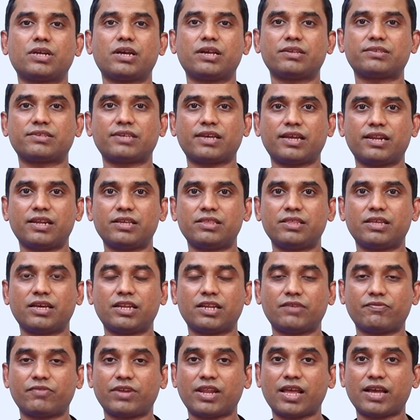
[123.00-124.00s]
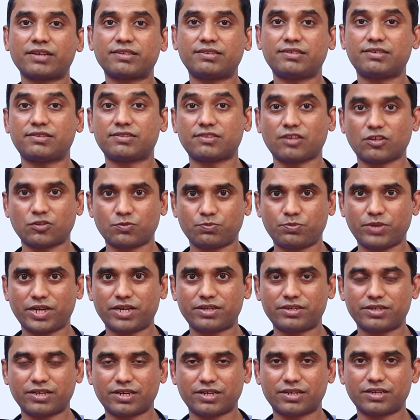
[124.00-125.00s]
as the anaphylaxis is
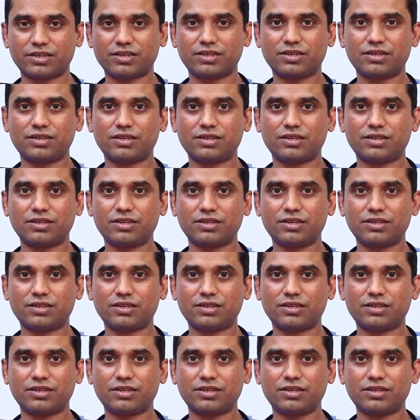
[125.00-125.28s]
suspected,